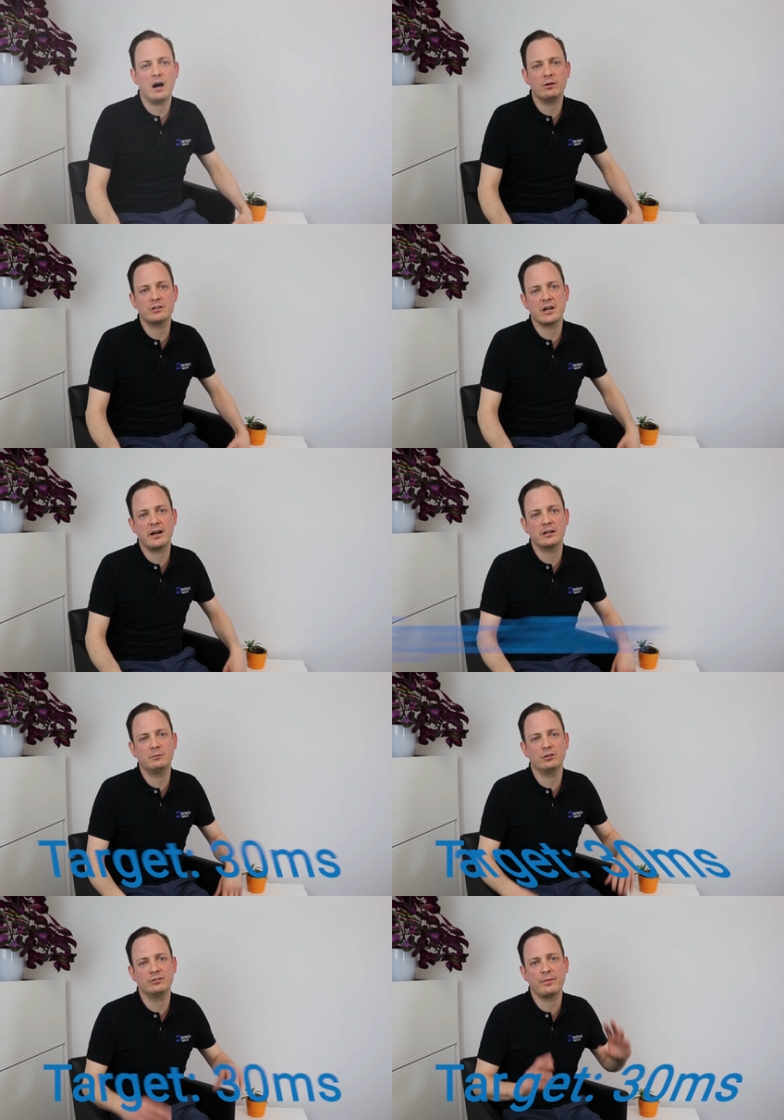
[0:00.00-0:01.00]
Our target
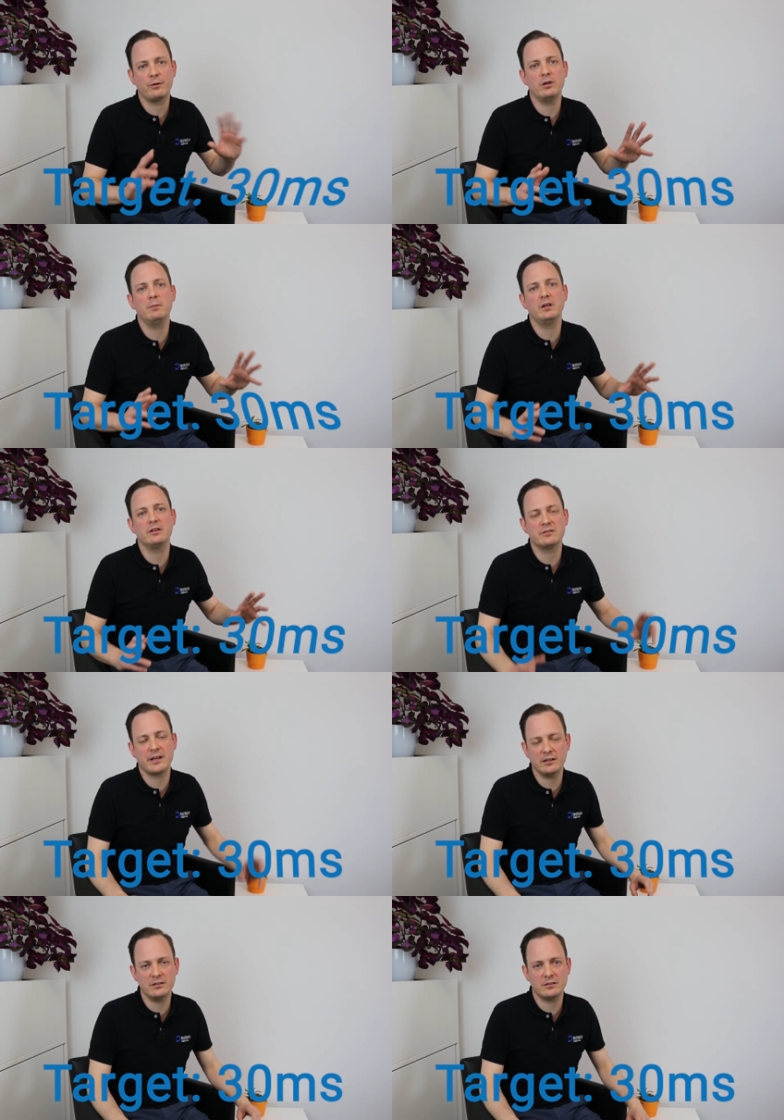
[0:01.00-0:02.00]
was 30
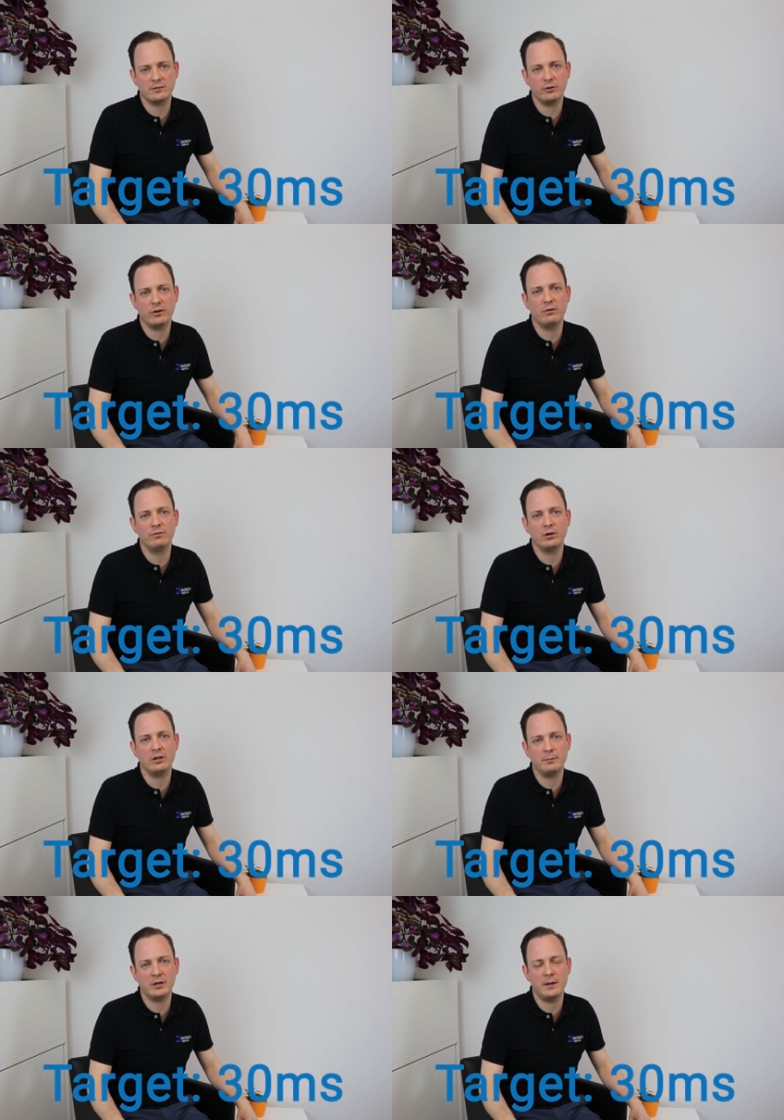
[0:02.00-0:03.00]
milliseconds for the overall
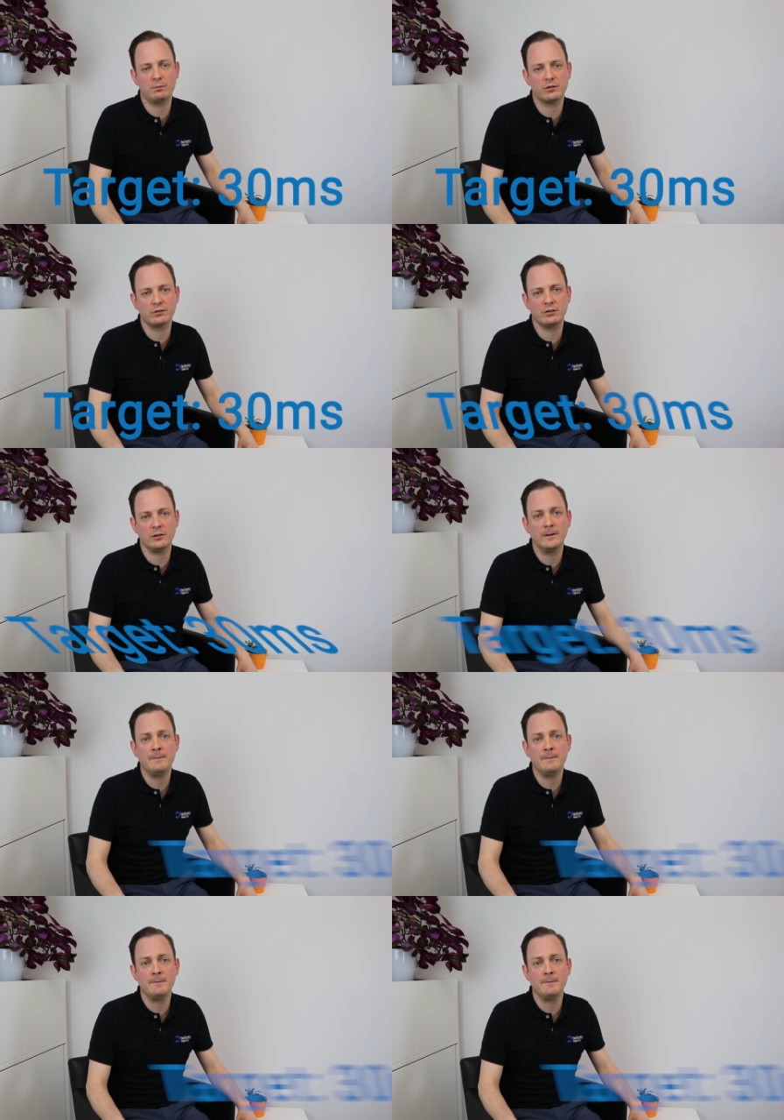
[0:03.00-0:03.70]
MKA protocol.